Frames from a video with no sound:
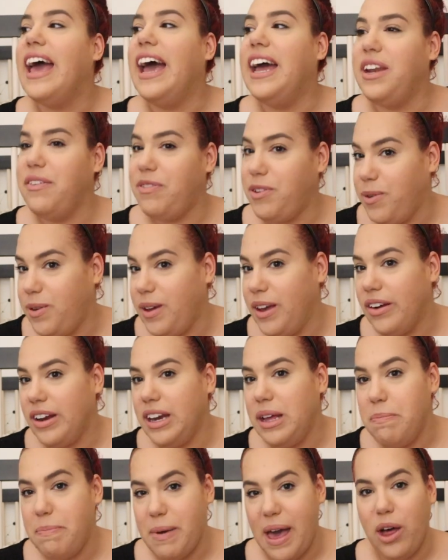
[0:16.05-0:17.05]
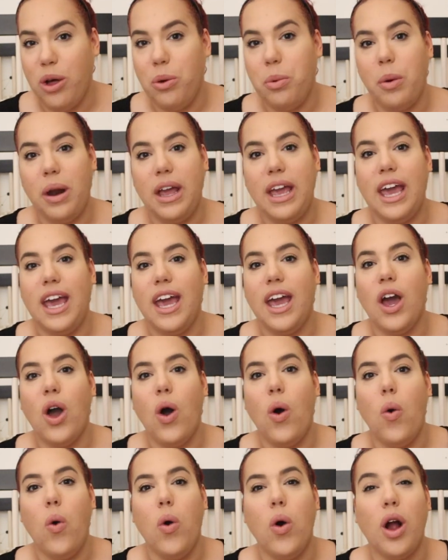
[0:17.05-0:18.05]
And if you hear any bell ringing
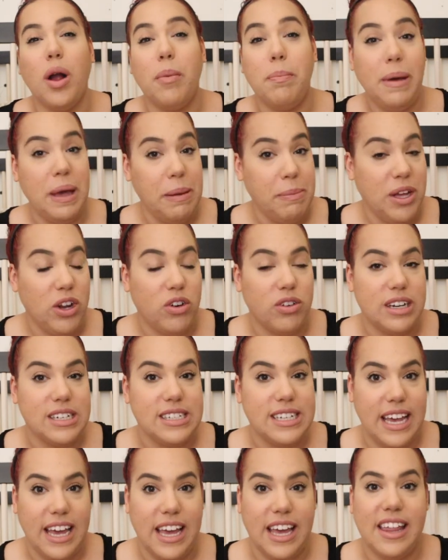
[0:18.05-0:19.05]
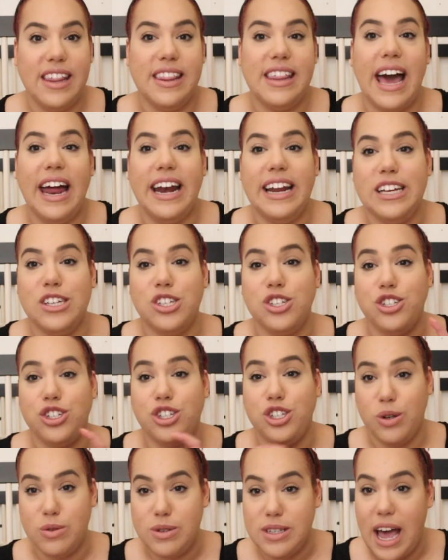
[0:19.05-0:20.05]
or baby grunting, that is
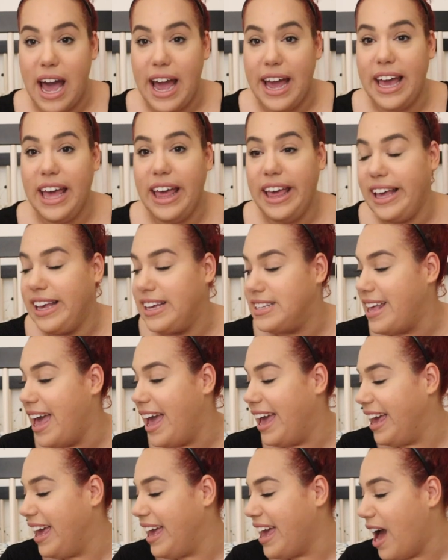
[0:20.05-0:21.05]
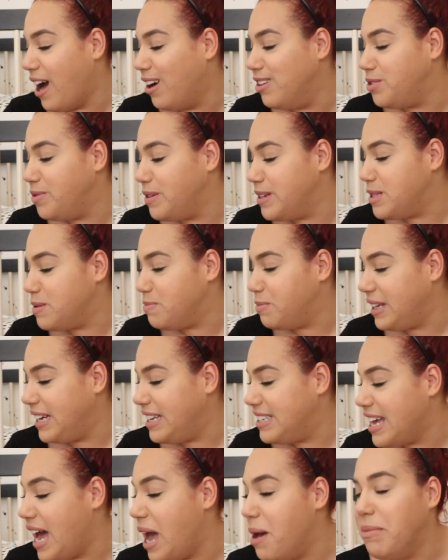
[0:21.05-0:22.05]
Josiah. He's hanging out doing some
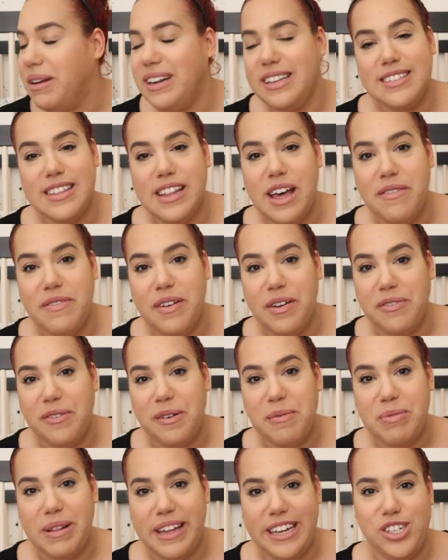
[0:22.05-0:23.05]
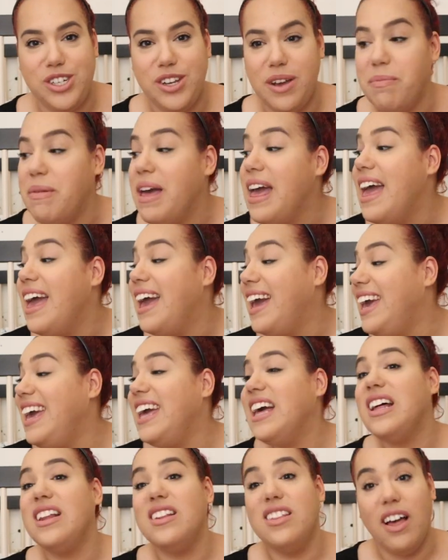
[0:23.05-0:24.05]
playtime on his Love Every Play Gym.
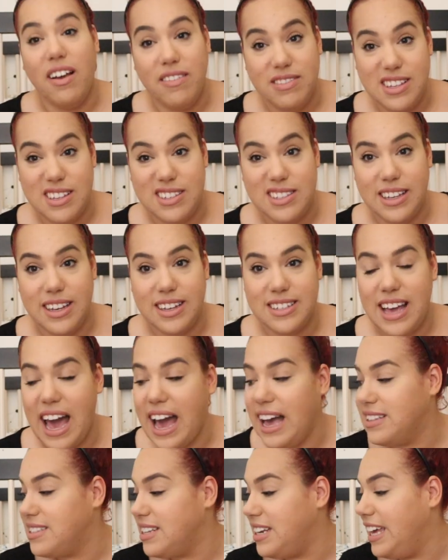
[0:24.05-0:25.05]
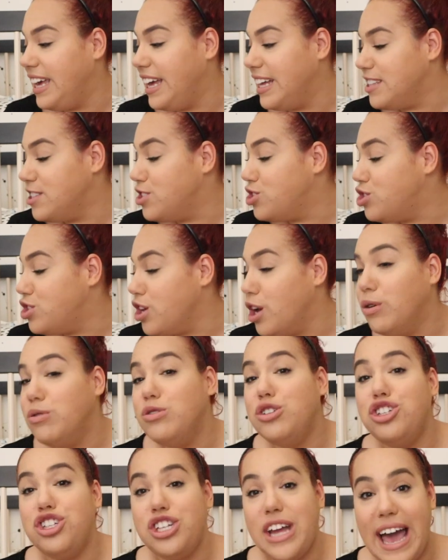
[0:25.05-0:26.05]
He loves this thing, guys, and he gets
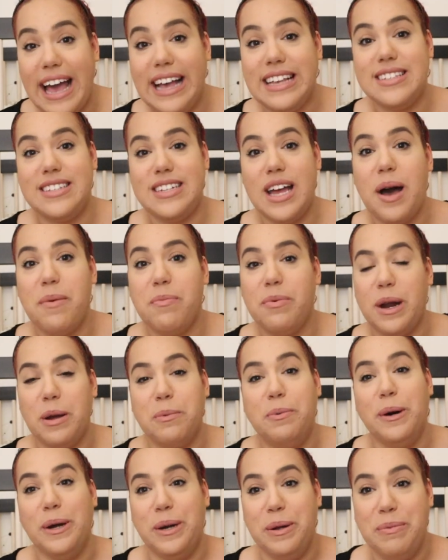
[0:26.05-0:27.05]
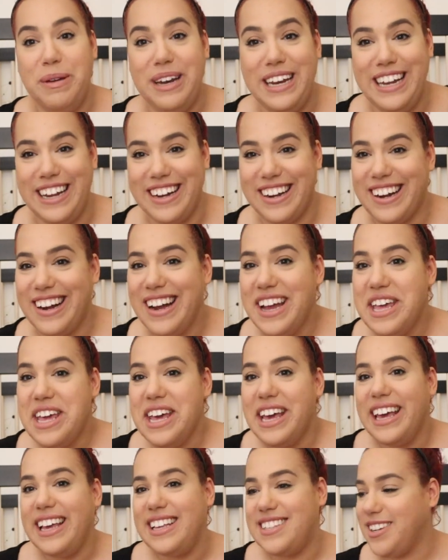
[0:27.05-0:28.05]
so jazzed up when I put him in here.
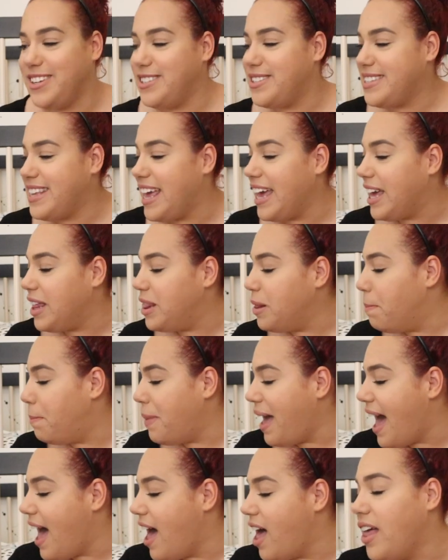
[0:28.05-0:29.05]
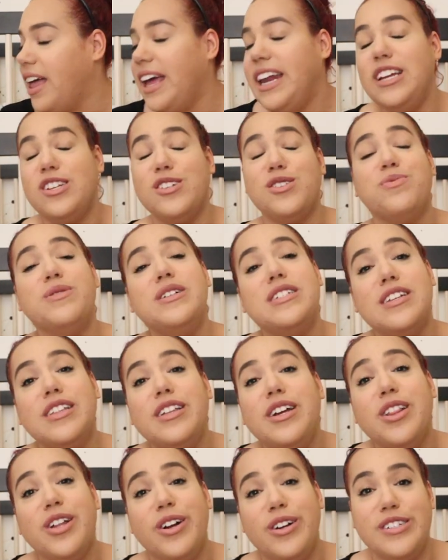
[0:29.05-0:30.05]
He starts kicking the bell, and he just
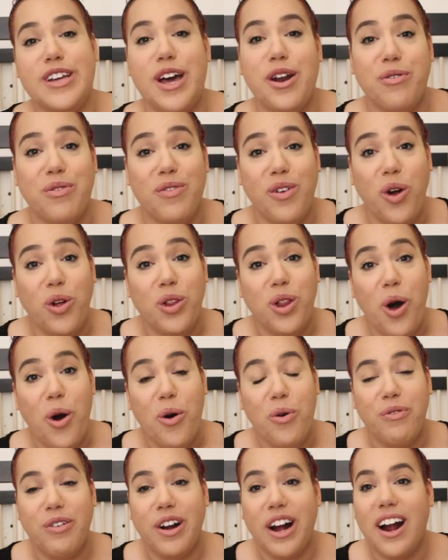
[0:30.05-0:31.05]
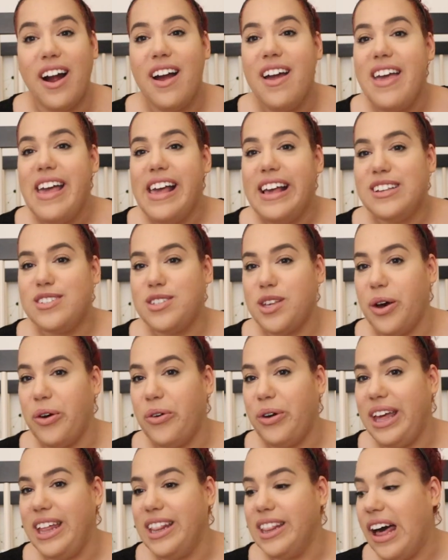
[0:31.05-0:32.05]
recently learned how to roll over.
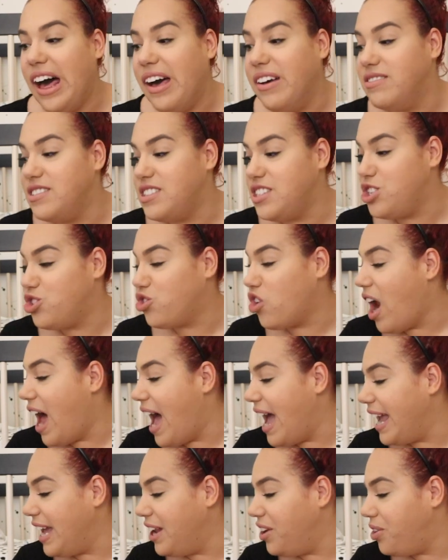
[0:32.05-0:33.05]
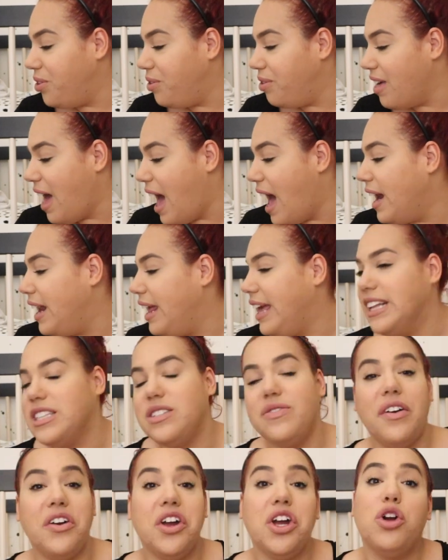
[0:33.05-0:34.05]
So he loves to try and do that, and he
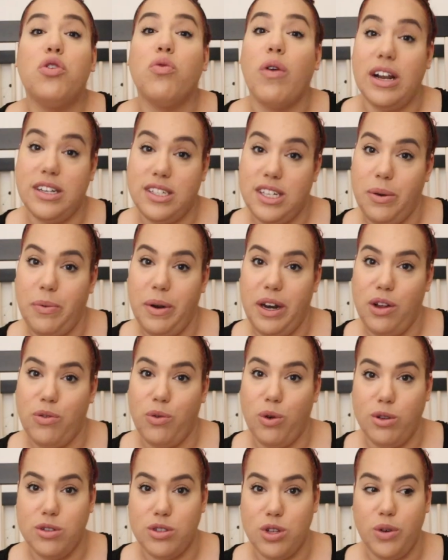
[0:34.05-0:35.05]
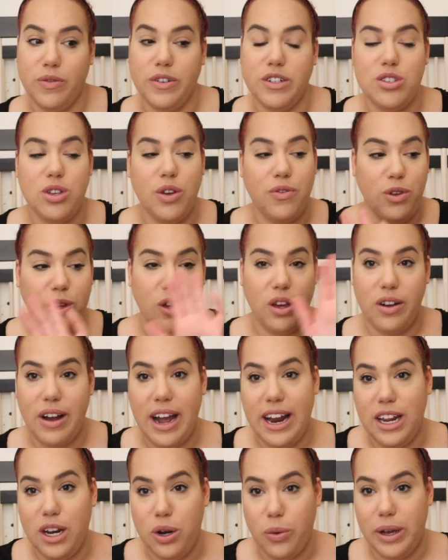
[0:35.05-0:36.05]
gets very grunty when he rolls over. So if you hear
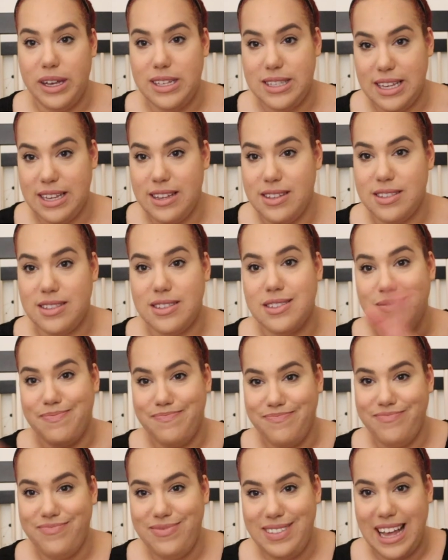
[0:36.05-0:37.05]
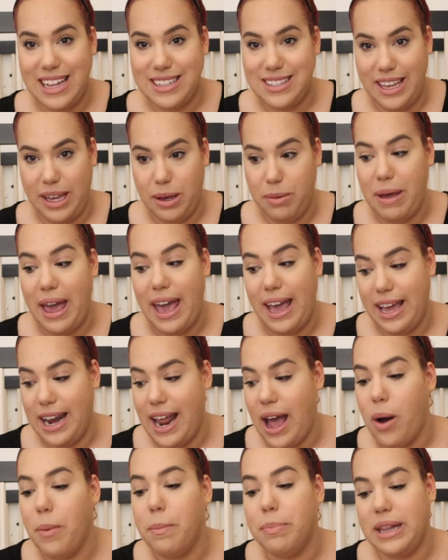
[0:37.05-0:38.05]
any noises, that's him hanging
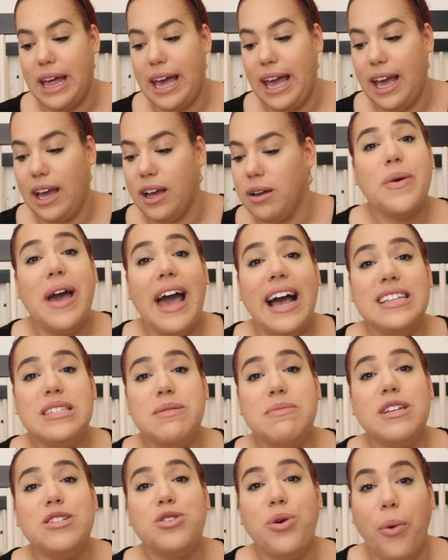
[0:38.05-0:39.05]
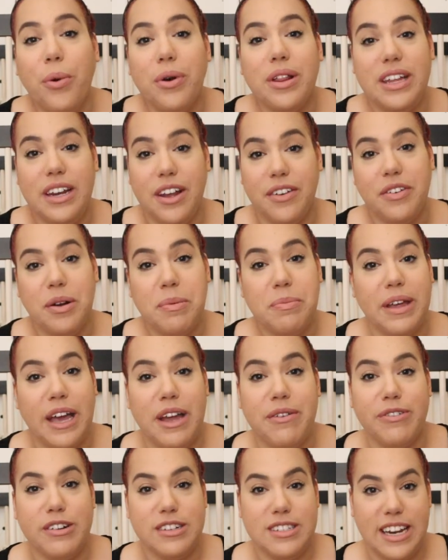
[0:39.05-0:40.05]
out and playing. So I had something totally different
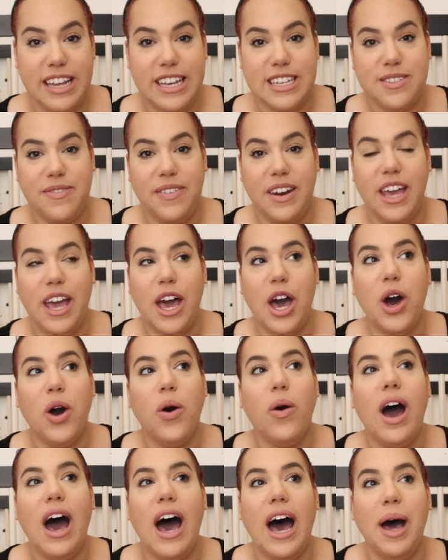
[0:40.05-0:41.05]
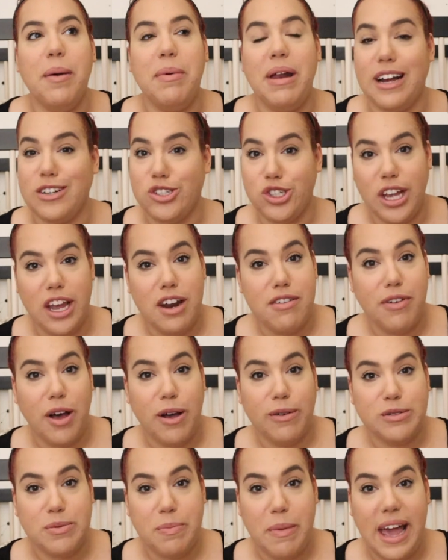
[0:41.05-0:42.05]
planned for today's video. It actually
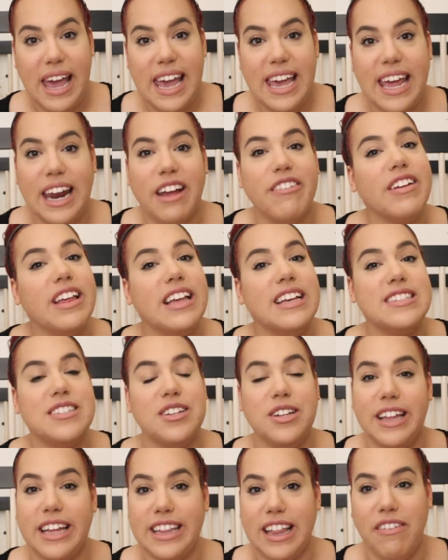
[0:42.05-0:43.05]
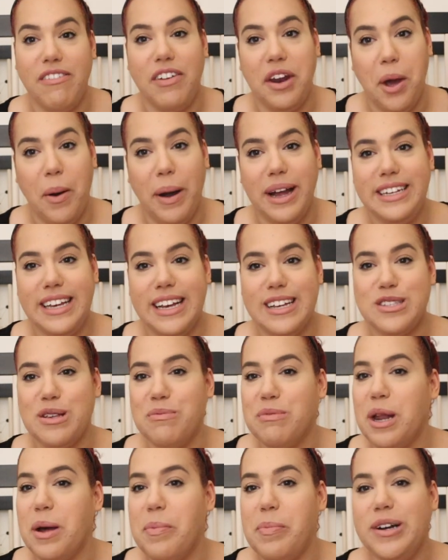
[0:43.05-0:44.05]
involved Mike, and I really still like that video idea,
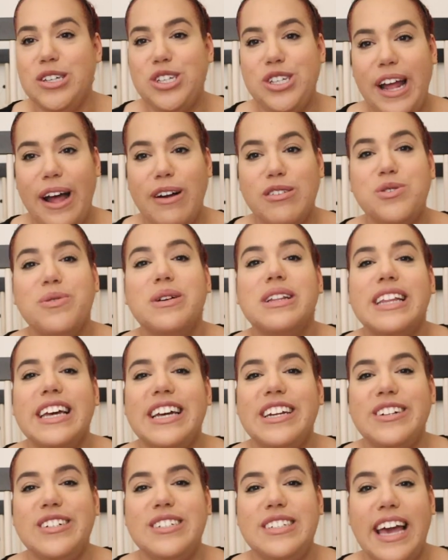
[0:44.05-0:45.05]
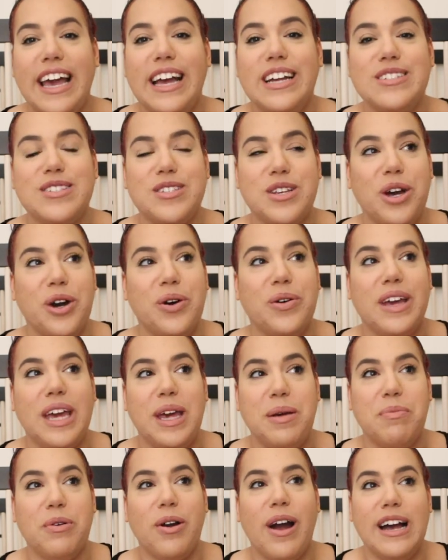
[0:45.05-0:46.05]
so I'm gonna push it out to a later date, so
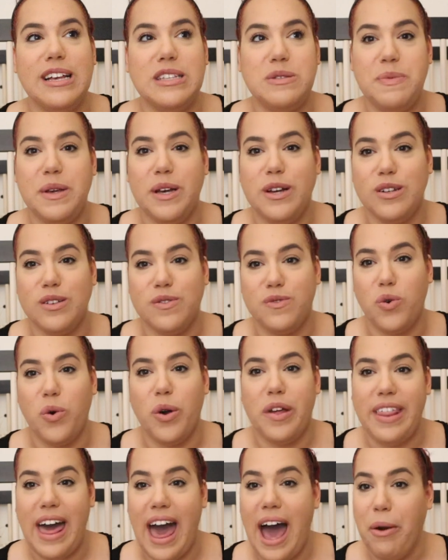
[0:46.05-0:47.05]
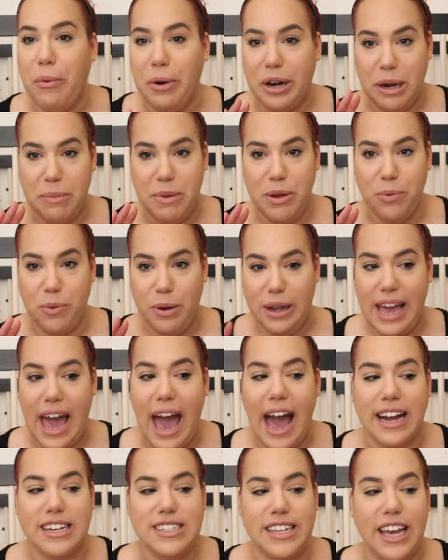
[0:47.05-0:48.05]
keep your eyes peeled for that. We're gonna be
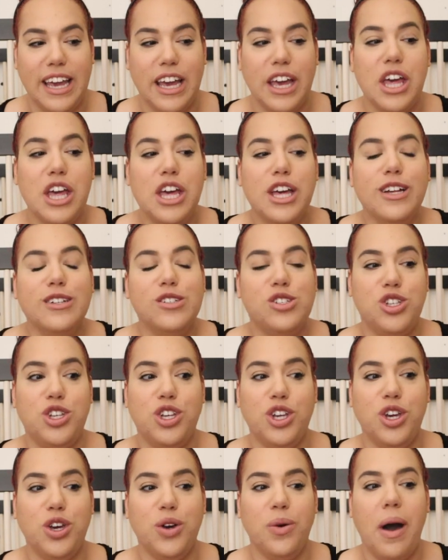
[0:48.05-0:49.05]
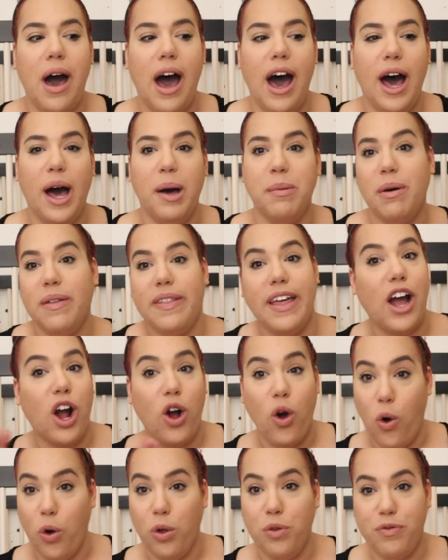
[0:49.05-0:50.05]
reacting to like
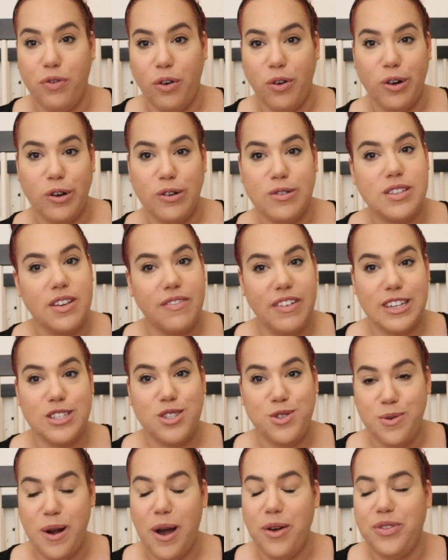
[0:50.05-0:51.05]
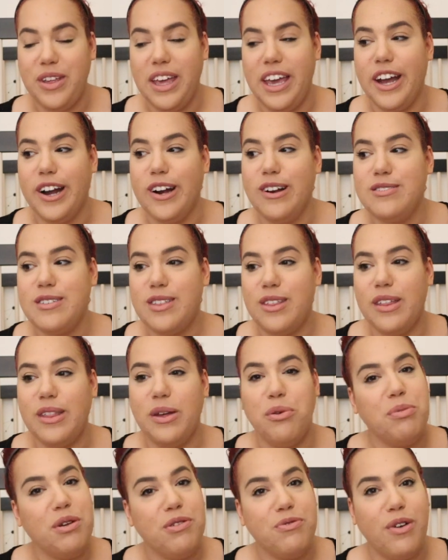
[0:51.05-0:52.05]
our old photos of us throughout the year, so I thought
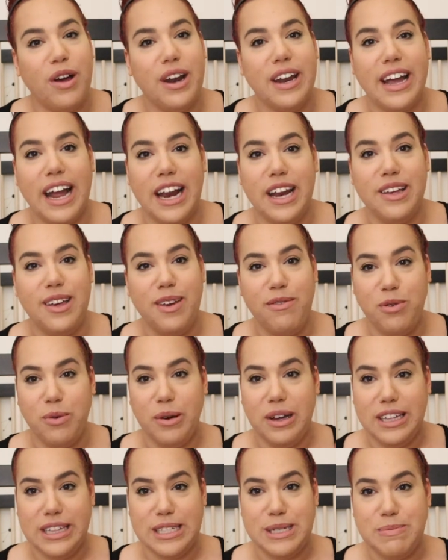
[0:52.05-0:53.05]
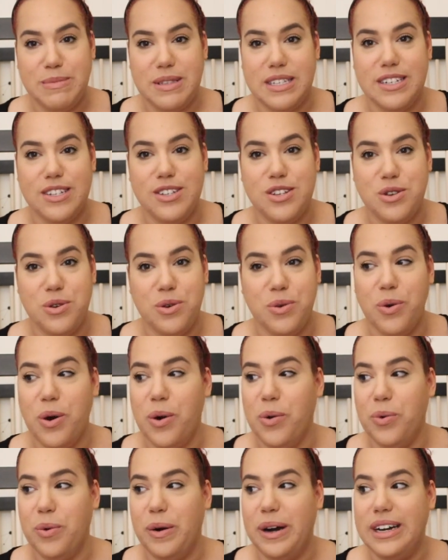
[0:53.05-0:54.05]
that would be fun to kind of give you a glimpse into
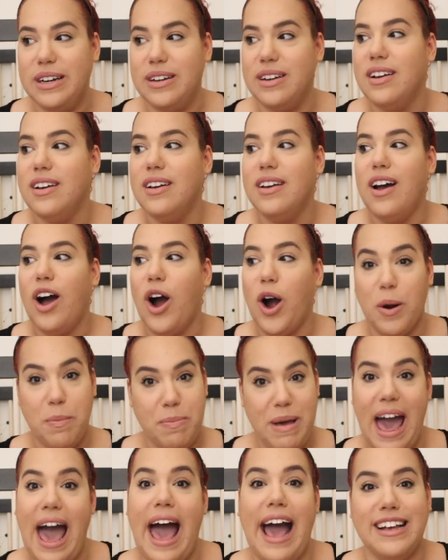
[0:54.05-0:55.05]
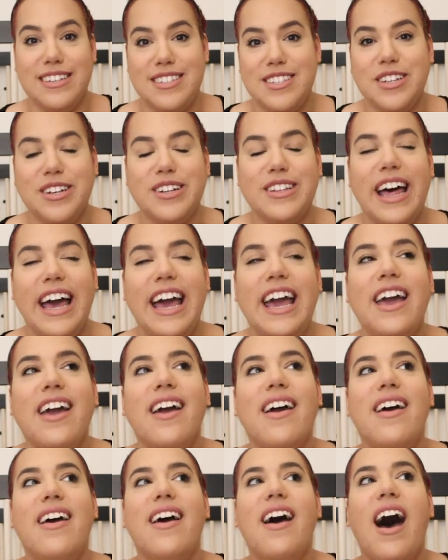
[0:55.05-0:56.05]
what our past looked like.